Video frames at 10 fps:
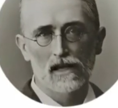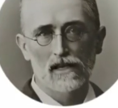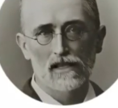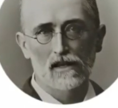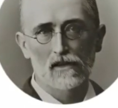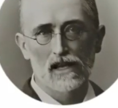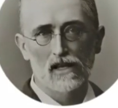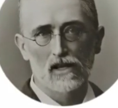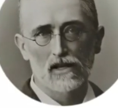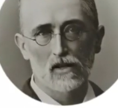In
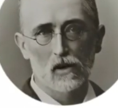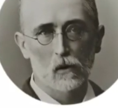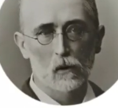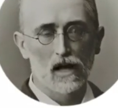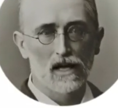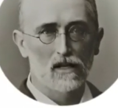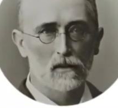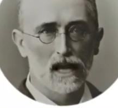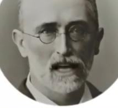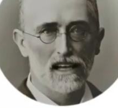definition 2 we
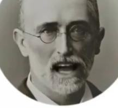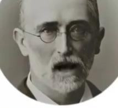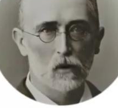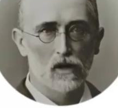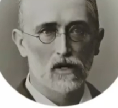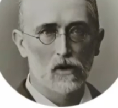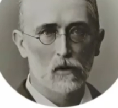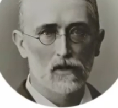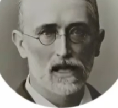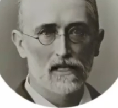explain how we
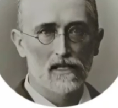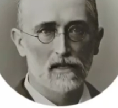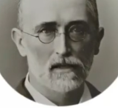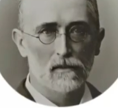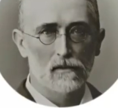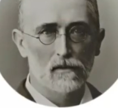do this.